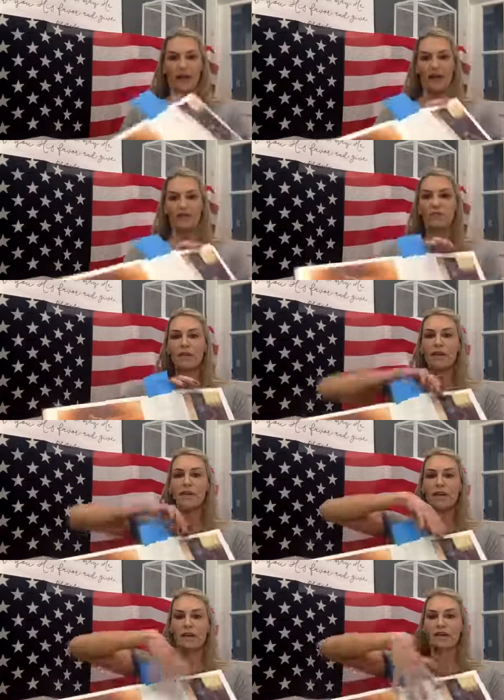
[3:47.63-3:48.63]
And
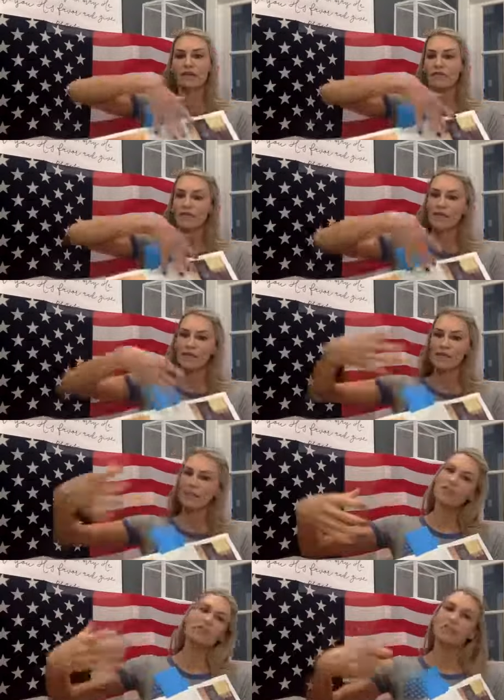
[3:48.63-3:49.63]
reading all the different things. And
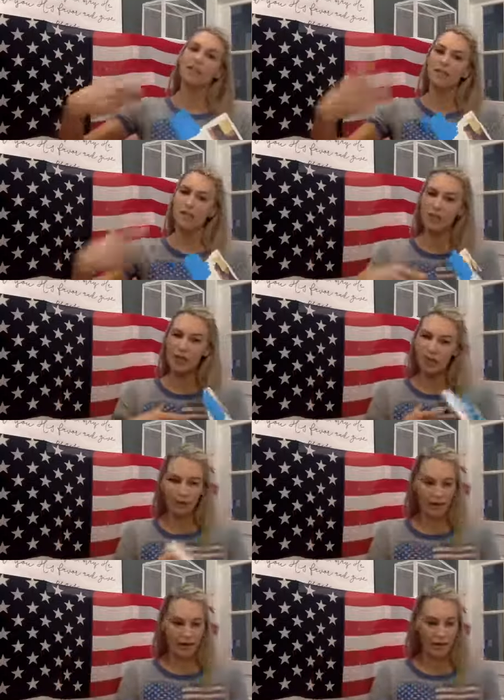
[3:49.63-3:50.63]
I just, I do here
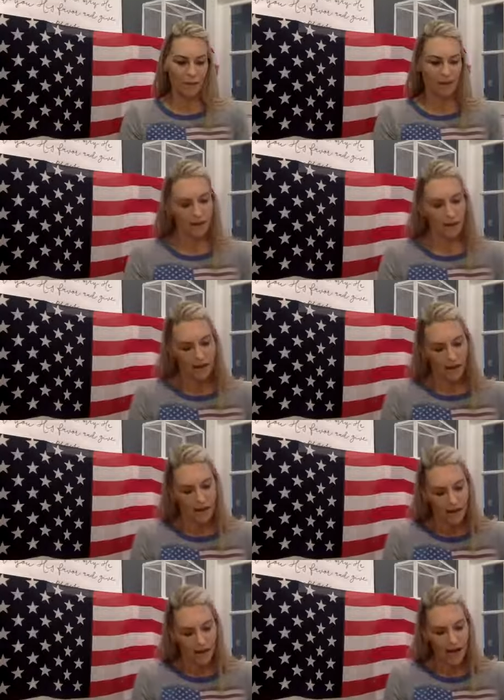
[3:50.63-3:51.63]
and there, but
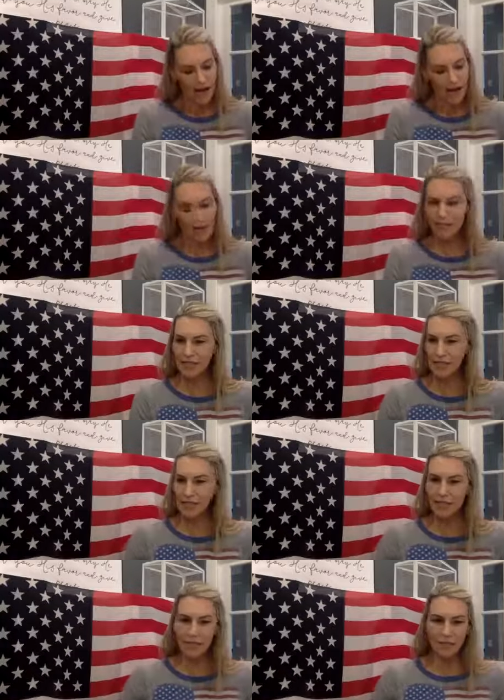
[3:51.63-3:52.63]

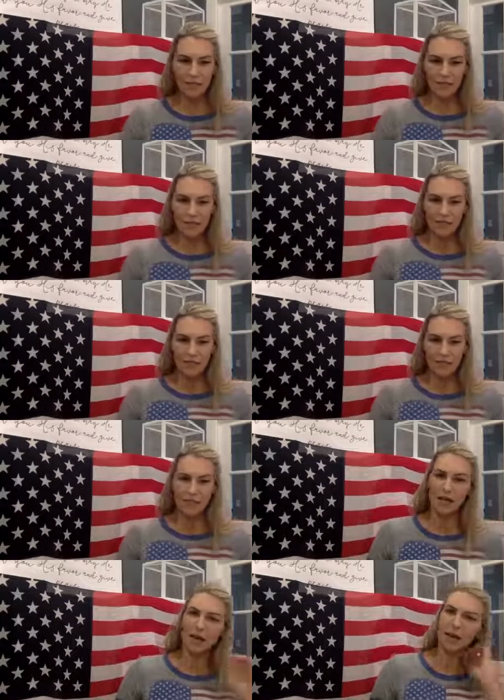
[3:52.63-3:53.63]
something sparked me and I just
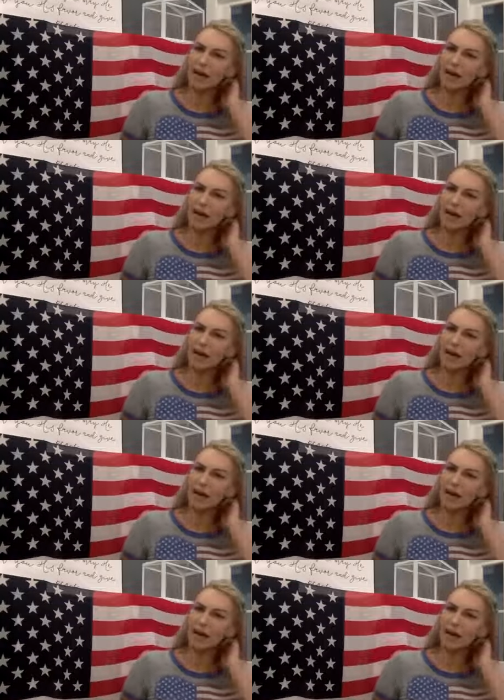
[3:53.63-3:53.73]
thought,